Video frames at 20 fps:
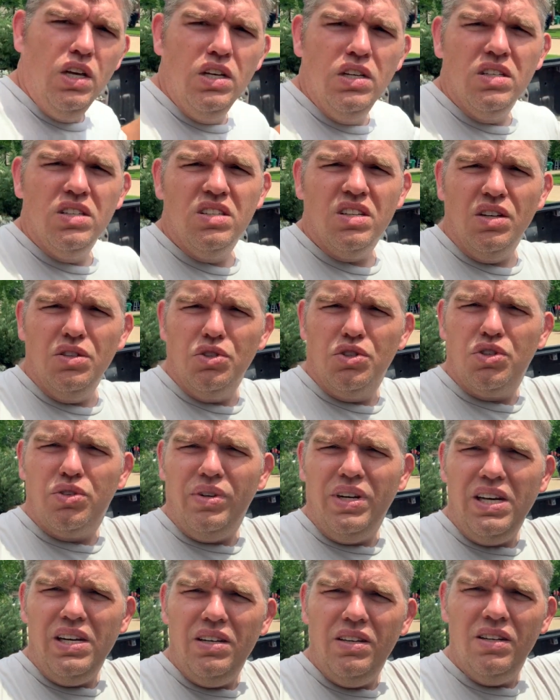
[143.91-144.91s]

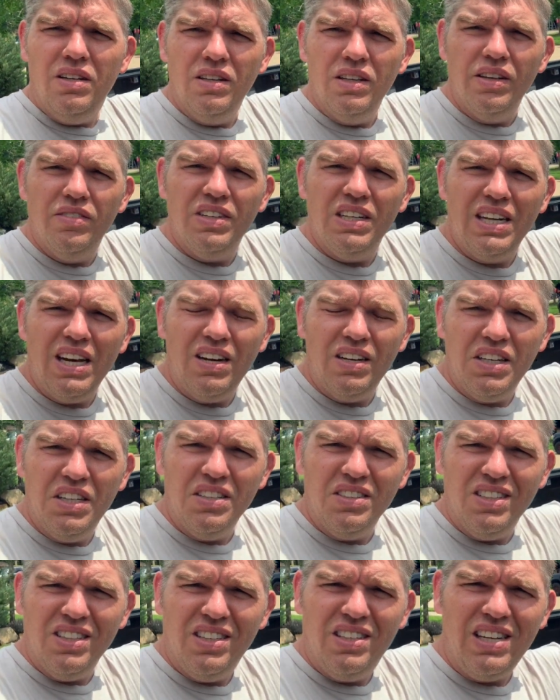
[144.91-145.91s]
Sunscreen, living down here
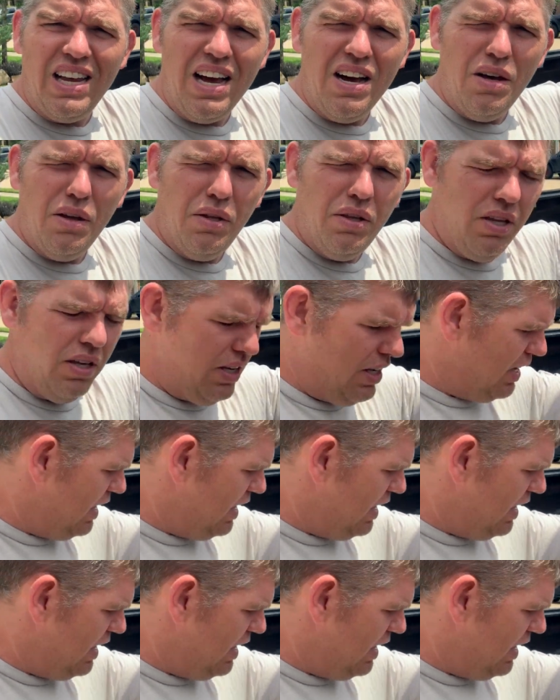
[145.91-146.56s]
in the South, you